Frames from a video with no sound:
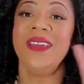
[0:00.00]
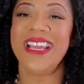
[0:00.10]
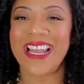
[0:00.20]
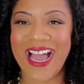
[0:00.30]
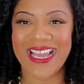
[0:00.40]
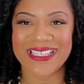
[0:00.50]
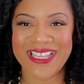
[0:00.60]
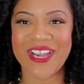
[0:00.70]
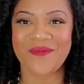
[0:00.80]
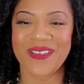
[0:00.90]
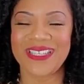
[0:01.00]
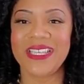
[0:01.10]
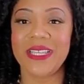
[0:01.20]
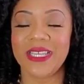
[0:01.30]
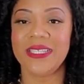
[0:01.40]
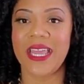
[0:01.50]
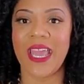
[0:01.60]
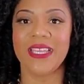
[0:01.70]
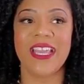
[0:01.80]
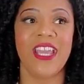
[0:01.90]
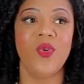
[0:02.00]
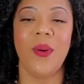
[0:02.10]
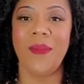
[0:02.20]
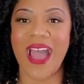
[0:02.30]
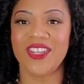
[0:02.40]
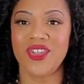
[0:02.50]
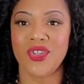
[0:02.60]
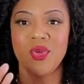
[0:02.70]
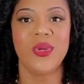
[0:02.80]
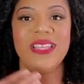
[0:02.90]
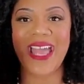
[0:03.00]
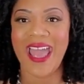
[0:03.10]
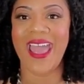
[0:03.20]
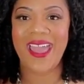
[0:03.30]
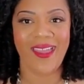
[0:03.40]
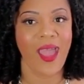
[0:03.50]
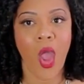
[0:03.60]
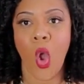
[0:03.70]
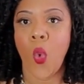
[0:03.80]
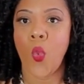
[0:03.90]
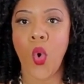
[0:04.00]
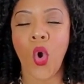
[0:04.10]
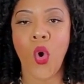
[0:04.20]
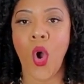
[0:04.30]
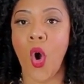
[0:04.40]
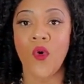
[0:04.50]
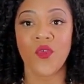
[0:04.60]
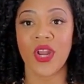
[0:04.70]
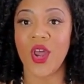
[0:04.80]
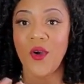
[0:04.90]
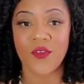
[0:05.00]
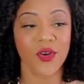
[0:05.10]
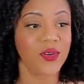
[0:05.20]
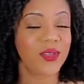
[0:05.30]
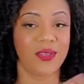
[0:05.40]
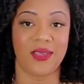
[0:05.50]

many clients therapists see these days? Can you imagine doing that? Woo, over and over.